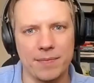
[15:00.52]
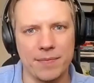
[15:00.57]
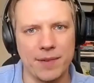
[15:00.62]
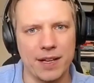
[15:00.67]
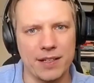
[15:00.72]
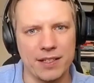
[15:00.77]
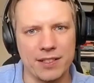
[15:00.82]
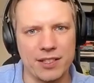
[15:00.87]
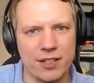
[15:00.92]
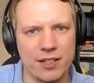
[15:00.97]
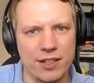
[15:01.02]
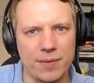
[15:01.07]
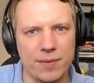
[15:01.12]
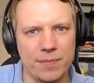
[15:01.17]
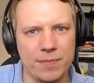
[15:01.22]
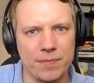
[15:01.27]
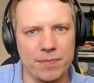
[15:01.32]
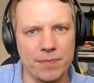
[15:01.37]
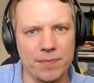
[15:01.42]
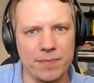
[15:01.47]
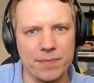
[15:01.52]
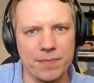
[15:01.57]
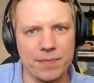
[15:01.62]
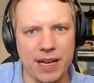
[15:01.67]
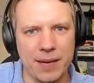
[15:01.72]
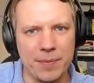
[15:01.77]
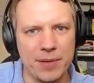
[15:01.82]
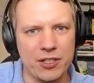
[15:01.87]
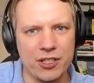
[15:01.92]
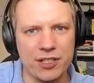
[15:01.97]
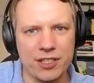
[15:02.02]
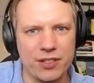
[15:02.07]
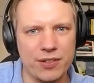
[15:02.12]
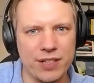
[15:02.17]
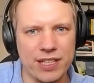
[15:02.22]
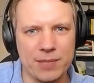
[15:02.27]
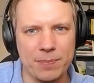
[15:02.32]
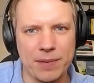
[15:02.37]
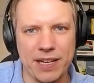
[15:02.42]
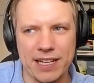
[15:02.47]
and sorry, maybe just to
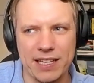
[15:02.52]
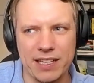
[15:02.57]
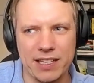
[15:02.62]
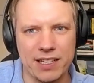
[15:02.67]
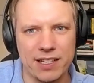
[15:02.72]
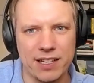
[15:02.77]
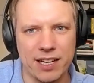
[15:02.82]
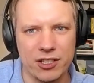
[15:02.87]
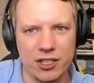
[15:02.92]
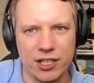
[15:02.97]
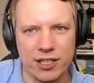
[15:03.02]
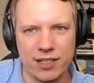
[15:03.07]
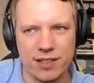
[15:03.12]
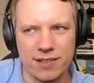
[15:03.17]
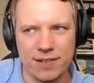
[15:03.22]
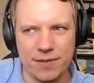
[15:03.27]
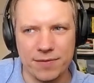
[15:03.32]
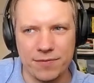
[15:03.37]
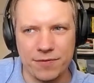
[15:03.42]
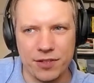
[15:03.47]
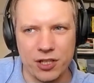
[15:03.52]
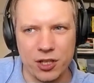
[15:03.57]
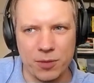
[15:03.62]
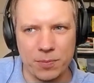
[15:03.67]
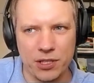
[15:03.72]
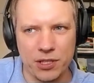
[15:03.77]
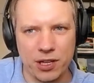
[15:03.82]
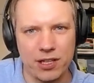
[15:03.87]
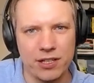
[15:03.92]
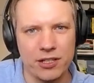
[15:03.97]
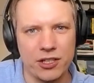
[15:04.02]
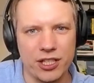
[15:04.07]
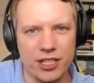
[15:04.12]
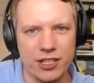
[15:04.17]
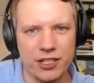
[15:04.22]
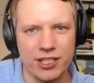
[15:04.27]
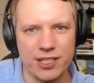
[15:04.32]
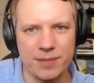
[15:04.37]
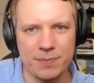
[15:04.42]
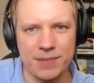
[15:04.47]
explain in a nutshell, phenomenology
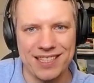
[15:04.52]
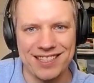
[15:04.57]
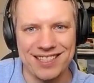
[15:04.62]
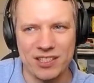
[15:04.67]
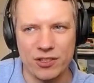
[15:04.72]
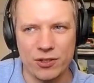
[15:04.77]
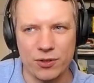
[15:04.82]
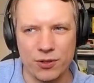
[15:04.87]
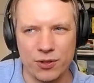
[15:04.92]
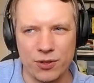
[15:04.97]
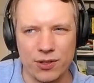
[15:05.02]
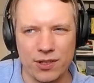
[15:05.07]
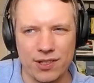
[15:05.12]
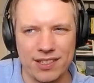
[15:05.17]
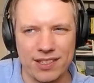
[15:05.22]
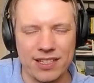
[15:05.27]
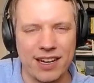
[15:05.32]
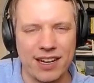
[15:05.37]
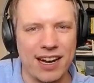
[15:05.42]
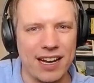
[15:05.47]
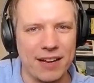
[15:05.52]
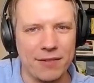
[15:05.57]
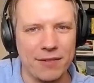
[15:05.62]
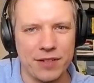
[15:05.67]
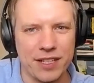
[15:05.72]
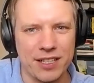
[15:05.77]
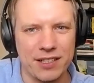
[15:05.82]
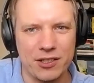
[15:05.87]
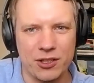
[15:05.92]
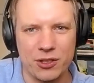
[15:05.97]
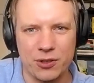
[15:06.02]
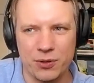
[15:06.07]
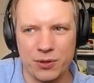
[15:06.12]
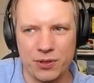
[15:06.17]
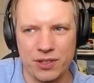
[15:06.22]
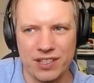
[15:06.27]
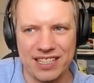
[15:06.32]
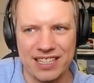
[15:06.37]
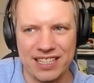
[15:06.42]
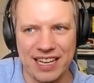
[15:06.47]
just means to dive
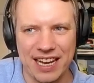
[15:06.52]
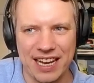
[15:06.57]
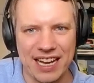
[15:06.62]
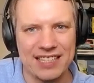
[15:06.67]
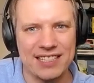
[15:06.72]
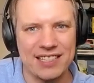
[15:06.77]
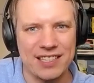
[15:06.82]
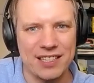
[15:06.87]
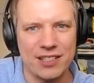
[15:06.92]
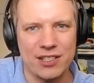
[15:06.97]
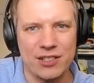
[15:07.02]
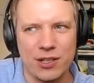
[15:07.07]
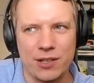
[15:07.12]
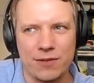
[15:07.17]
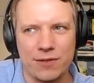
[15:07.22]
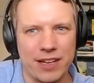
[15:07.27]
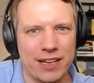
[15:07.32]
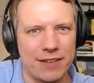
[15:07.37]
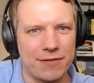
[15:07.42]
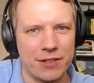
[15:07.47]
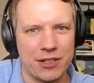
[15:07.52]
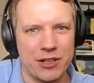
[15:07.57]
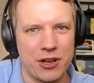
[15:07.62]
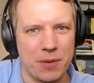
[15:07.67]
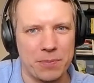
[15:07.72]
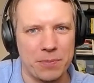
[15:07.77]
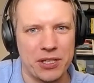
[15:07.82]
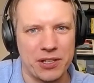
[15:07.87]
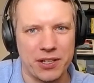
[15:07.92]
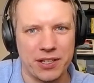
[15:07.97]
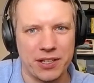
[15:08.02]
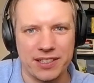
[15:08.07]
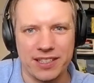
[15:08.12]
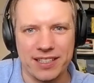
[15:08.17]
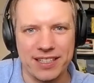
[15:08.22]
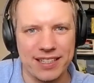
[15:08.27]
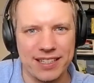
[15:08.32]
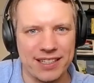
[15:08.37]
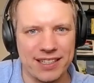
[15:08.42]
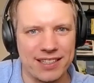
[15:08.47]
into the essence of a phenomenon.
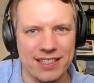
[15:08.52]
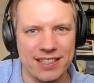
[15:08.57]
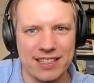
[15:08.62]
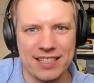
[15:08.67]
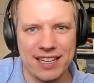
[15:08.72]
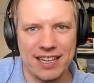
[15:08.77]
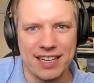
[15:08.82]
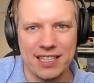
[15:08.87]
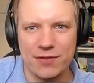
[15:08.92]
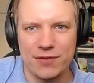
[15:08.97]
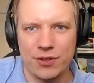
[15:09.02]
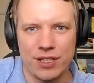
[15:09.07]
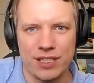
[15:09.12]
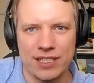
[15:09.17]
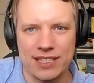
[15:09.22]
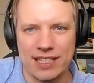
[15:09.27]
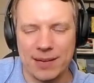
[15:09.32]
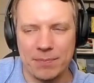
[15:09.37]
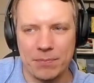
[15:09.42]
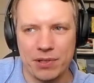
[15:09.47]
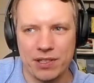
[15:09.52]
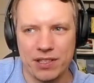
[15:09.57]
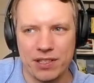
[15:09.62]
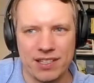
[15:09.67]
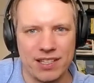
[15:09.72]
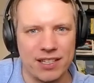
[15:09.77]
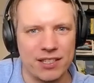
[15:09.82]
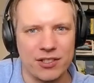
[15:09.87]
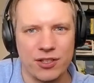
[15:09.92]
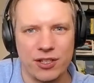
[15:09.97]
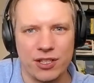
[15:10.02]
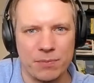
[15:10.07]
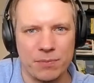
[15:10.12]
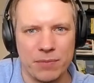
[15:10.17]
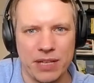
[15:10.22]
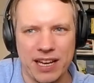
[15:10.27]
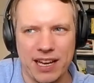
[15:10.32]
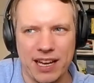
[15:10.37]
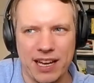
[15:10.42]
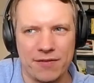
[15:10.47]
In this case, for example, a certain
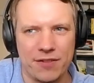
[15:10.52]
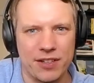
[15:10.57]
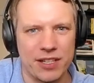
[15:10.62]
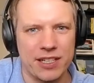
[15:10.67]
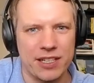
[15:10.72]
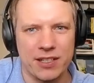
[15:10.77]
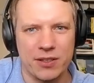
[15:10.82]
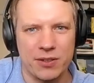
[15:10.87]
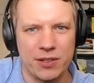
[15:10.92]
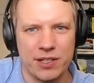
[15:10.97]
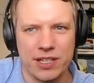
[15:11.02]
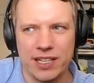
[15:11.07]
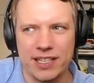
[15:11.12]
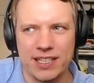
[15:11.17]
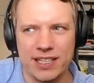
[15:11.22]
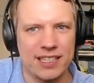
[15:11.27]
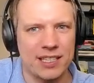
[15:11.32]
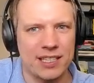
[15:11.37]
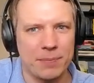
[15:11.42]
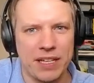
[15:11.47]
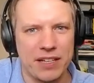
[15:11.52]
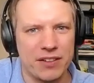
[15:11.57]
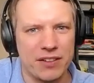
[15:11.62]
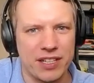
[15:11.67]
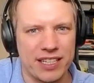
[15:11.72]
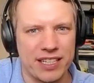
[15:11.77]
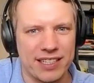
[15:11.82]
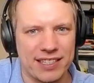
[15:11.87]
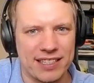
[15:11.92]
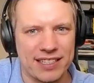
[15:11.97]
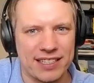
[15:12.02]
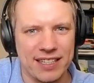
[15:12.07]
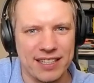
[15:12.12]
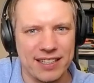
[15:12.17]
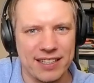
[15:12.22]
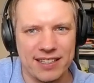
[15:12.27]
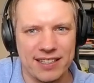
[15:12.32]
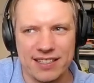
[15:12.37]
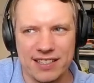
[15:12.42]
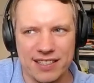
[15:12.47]
behavior or an experience.
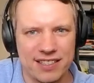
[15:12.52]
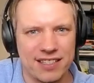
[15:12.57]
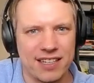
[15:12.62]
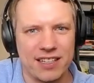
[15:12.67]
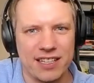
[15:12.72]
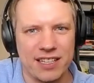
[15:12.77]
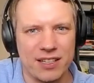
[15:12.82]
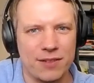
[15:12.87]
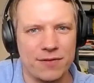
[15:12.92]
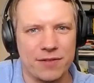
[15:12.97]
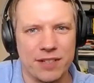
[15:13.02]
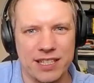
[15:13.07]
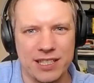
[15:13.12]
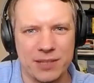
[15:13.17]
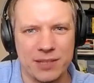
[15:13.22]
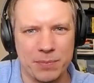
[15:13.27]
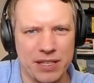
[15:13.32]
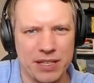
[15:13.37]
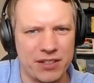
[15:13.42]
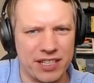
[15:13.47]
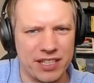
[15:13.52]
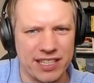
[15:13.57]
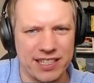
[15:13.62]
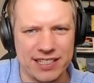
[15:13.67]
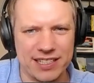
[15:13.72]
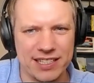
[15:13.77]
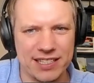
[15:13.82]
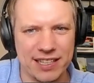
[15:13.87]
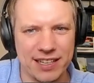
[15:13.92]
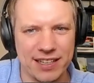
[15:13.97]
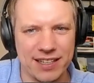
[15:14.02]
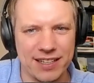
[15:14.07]
It's the study of experience.